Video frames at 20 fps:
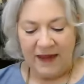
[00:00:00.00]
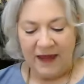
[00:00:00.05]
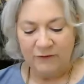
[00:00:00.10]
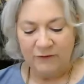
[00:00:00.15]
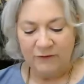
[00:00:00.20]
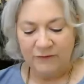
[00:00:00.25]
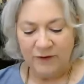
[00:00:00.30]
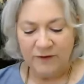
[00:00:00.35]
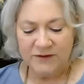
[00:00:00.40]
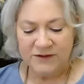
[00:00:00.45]

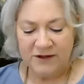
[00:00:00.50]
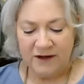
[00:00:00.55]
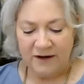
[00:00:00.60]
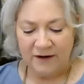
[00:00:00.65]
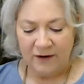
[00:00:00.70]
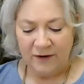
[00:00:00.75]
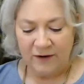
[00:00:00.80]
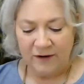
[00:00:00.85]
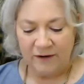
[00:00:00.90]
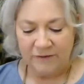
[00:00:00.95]
And first
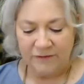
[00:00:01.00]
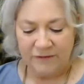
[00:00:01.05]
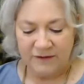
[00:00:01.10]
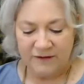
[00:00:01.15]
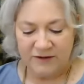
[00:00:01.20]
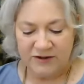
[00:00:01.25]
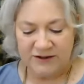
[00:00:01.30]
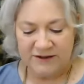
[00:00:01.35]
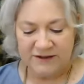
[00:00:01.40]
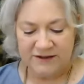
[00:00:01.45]
on earth
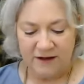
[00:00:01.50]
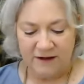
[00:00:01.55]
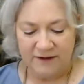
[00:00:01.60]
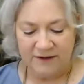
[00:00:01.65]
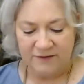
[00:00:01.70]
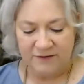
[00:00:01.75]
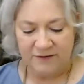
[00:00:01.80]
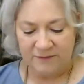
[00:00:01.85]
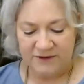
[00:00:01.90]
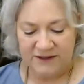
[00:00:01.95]
she sought
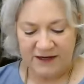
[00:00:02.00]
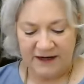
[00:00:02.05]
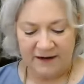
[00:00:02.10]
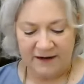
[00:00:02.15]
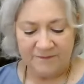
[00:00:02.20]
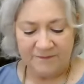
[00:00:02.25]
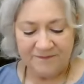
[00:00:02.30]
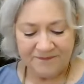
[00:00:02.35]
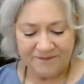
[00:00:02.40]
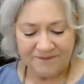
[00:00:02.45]
to
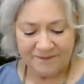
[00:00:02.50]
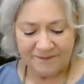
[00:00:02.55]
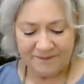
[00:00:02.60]
obtain,